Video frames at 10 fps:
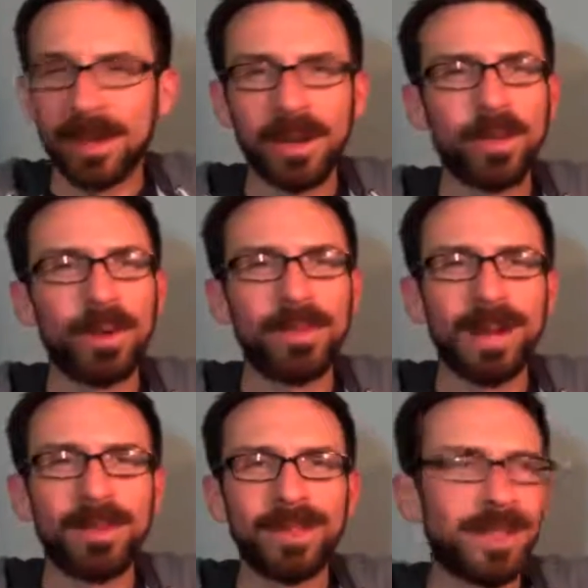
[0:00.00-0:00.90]
one
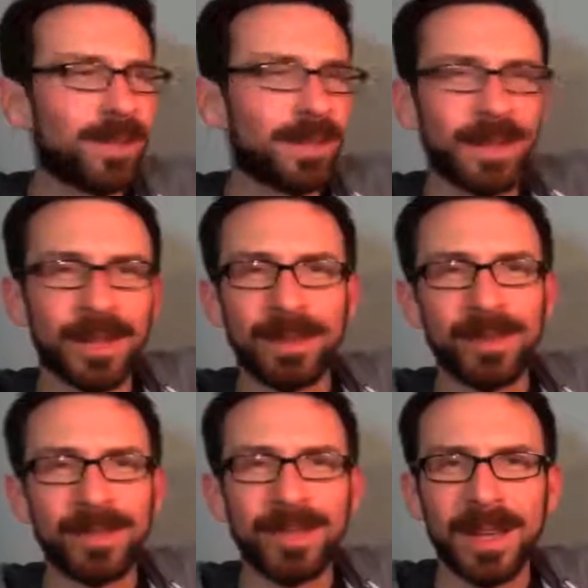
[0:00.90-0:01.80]
bed was here, the other
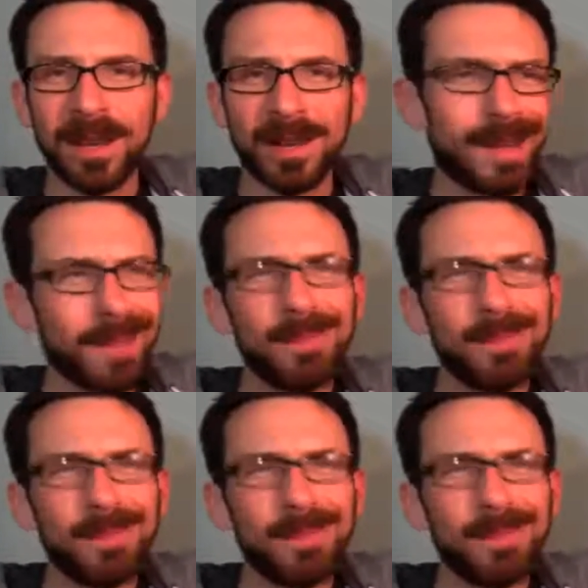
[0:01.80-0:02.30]
bed was there.